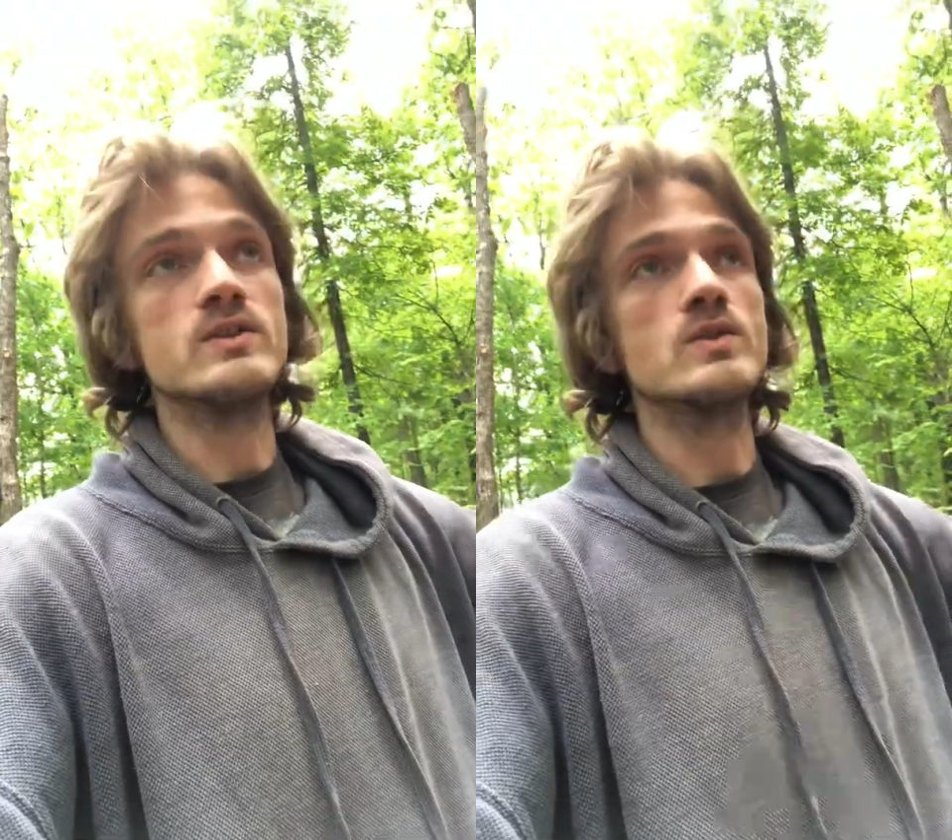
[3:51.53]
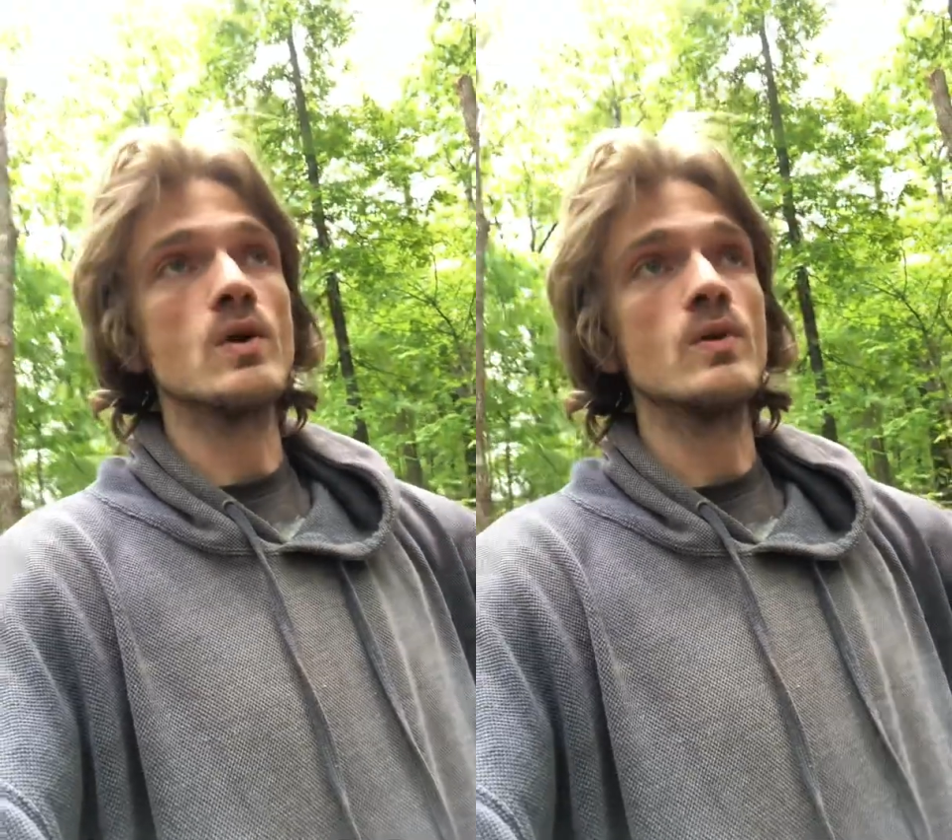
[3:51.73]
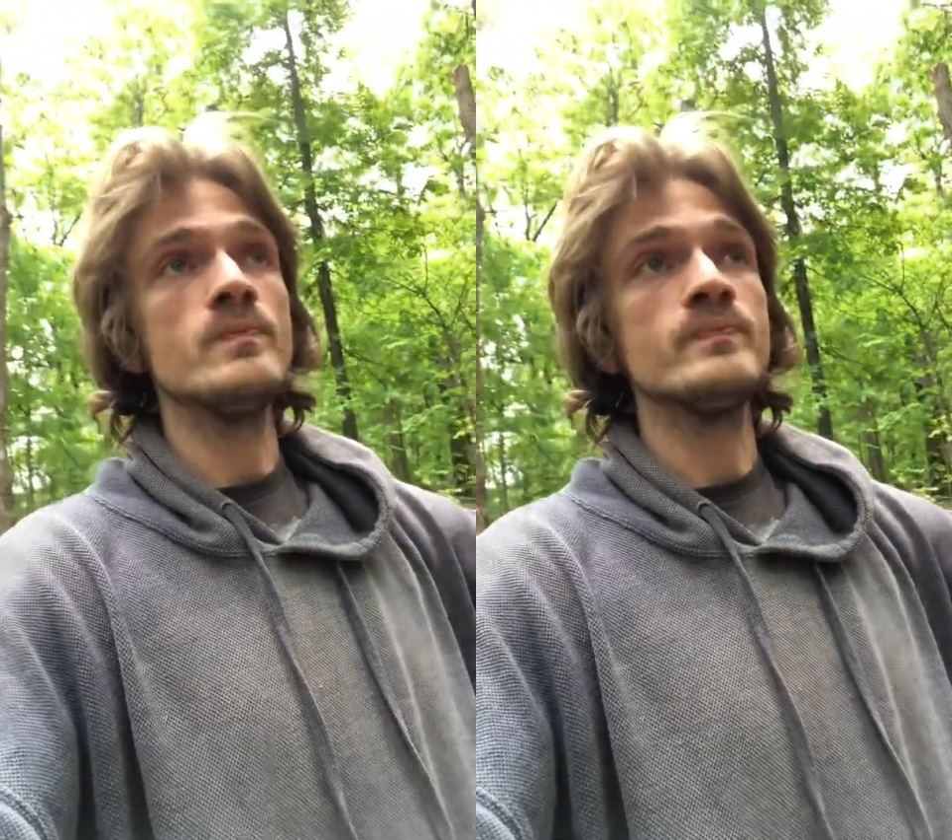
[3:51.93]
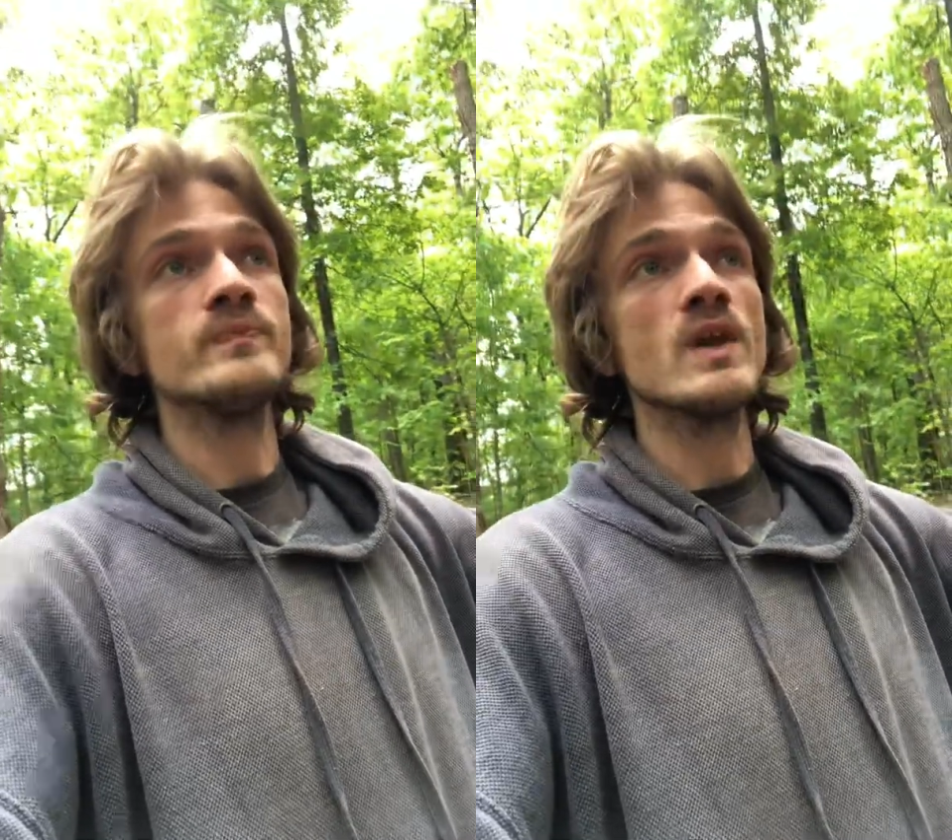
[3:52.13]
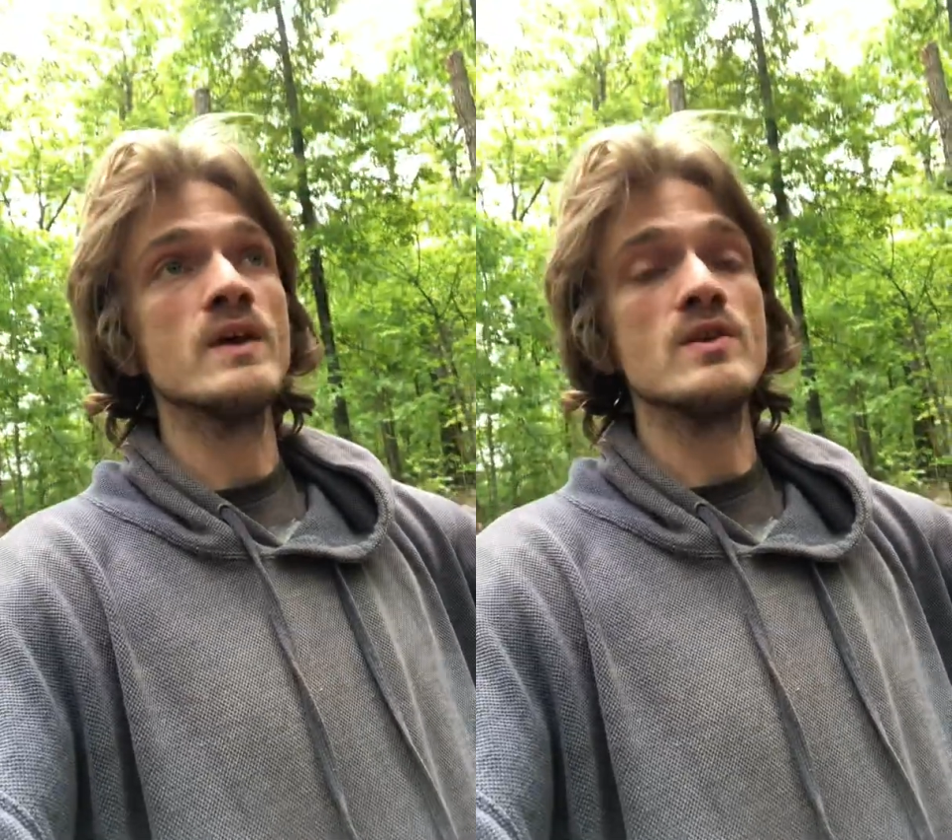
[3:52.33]
So
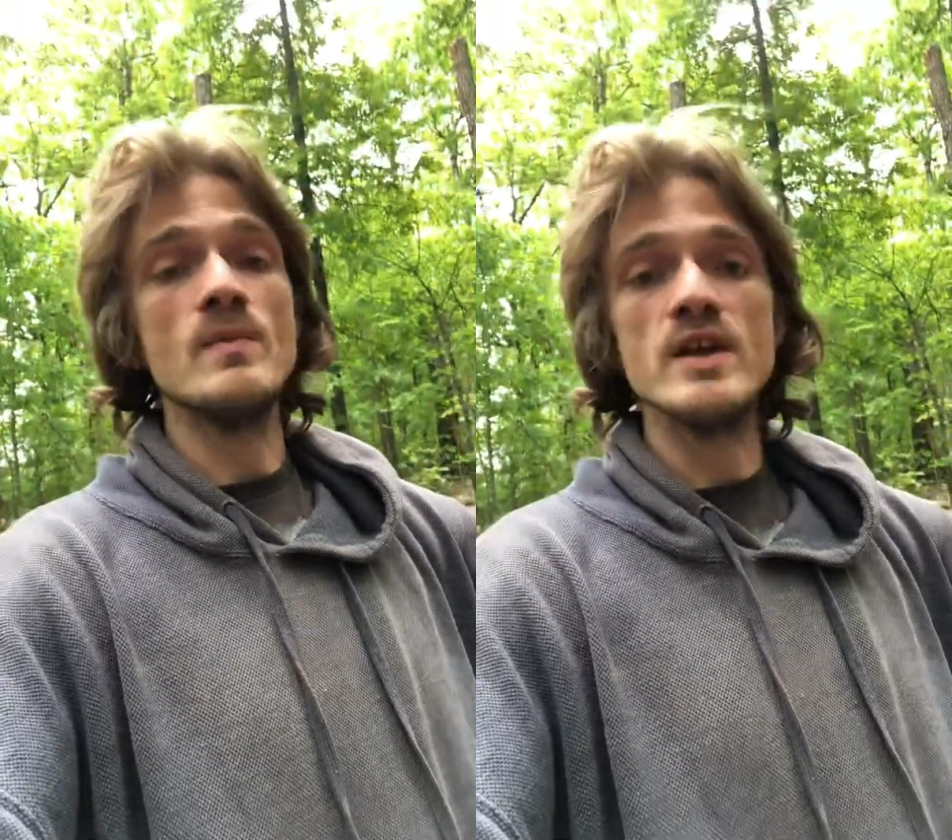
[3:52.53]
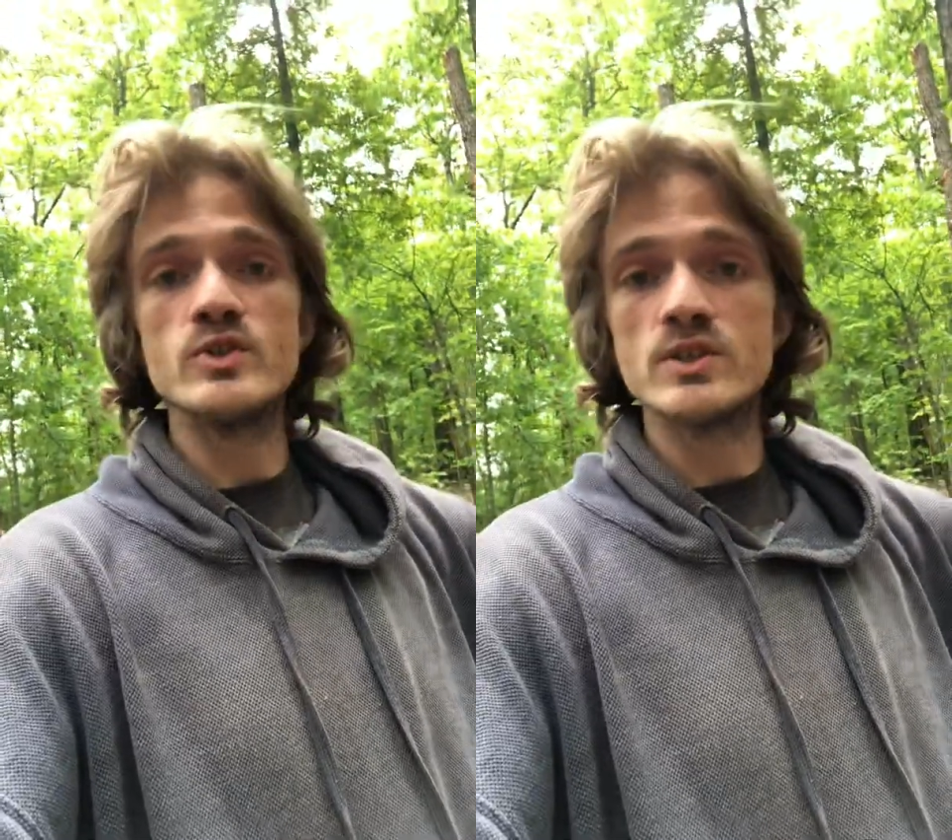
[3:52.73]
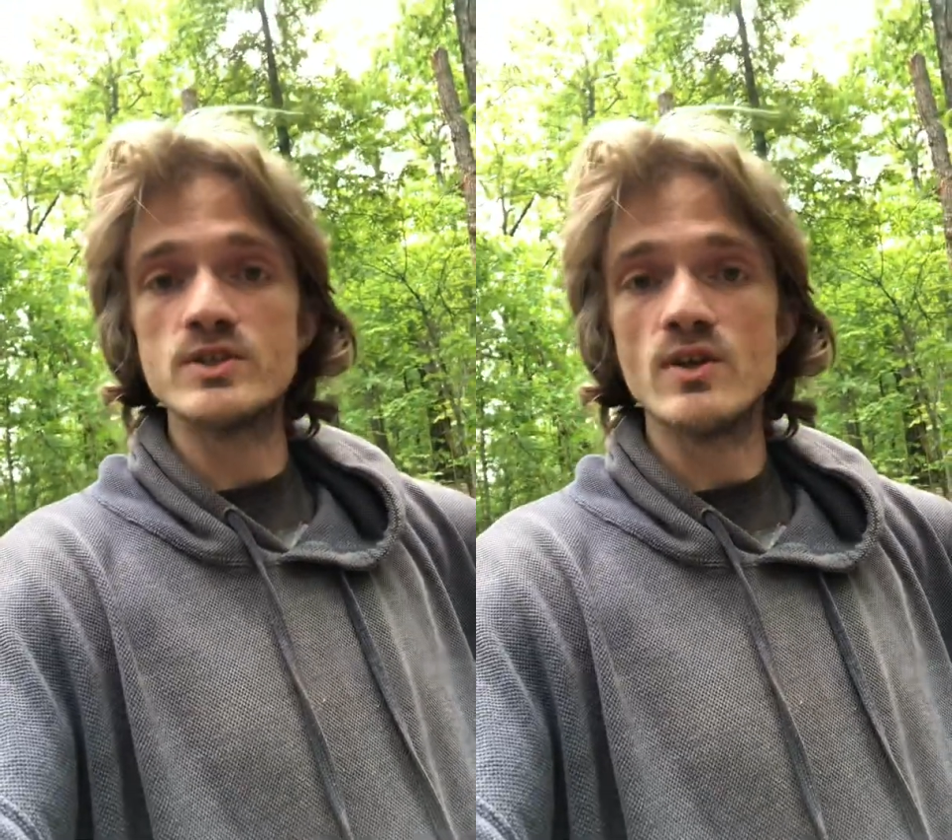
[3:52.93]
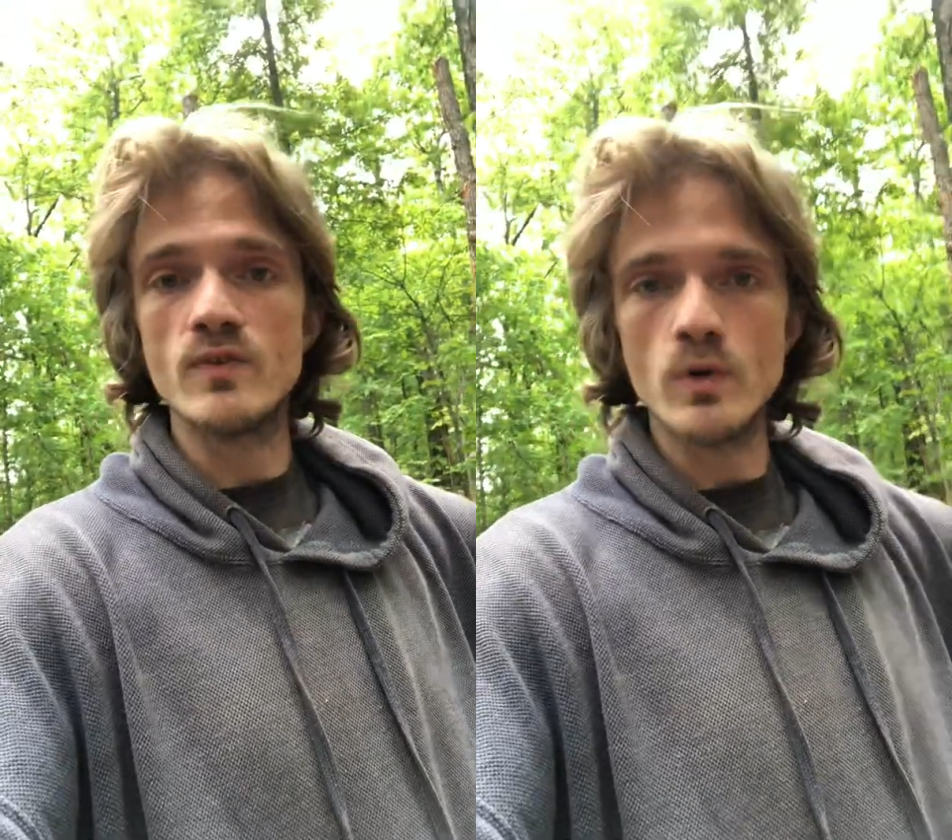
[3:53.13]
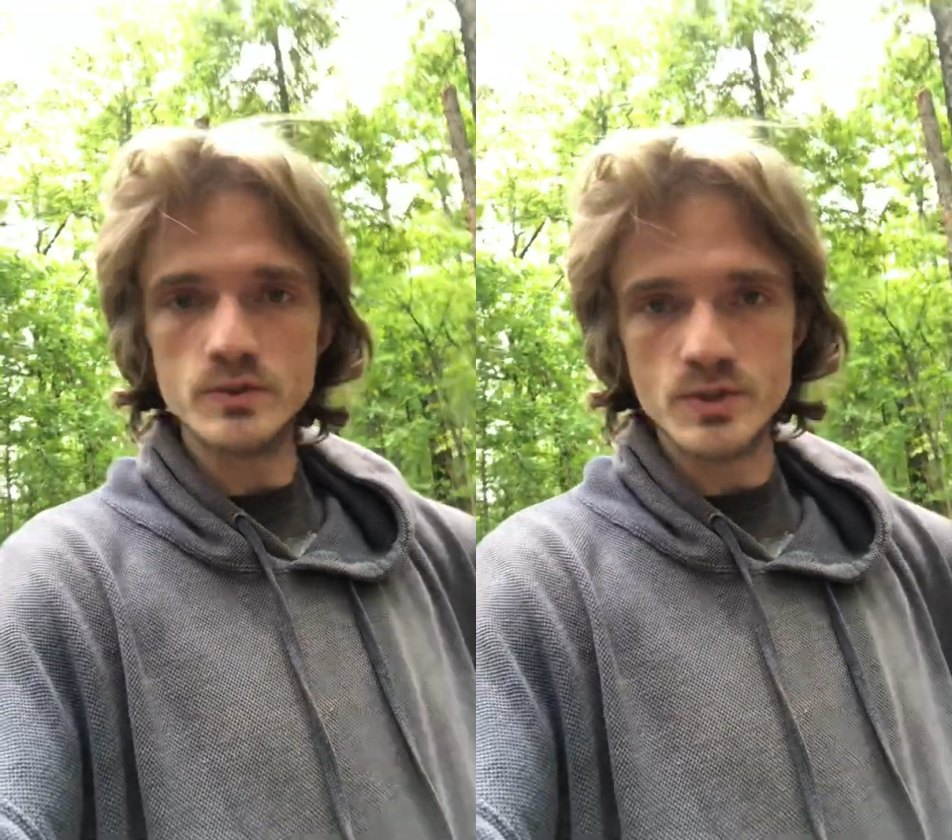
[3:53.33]
the matrix of
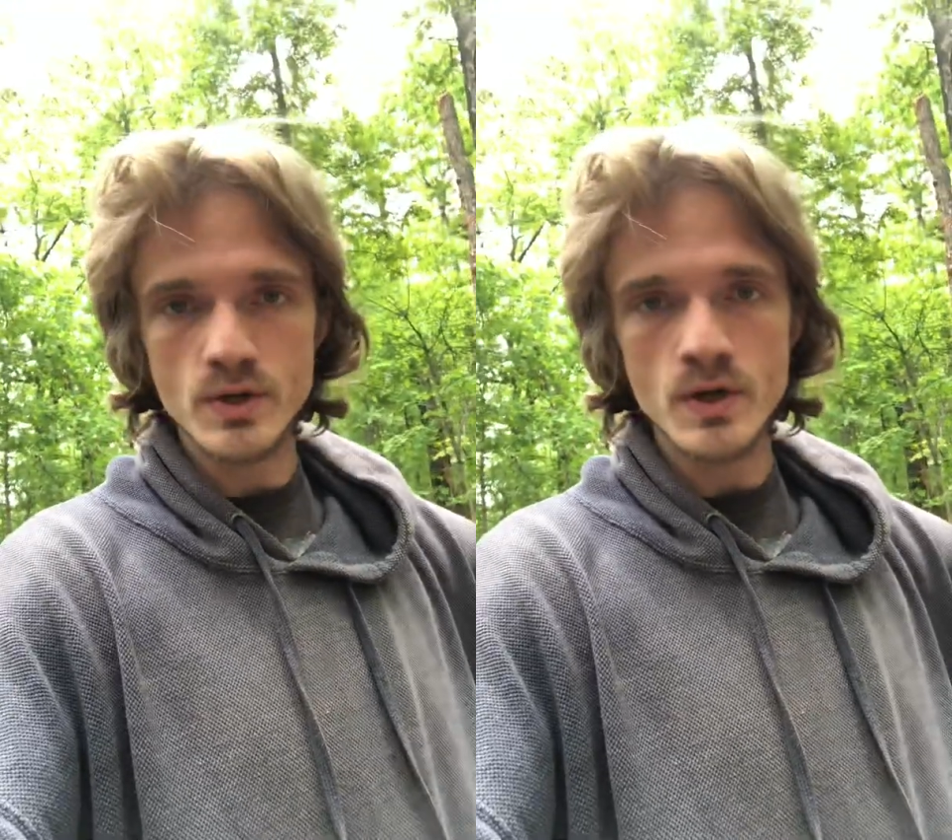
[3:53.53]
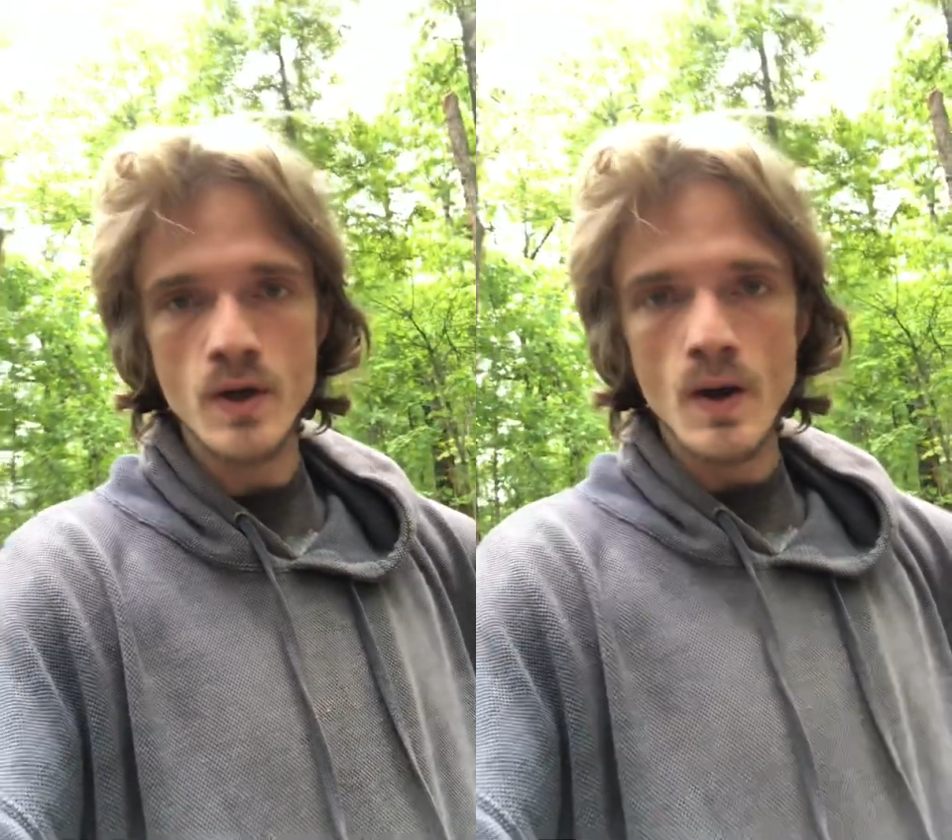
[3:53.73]
culture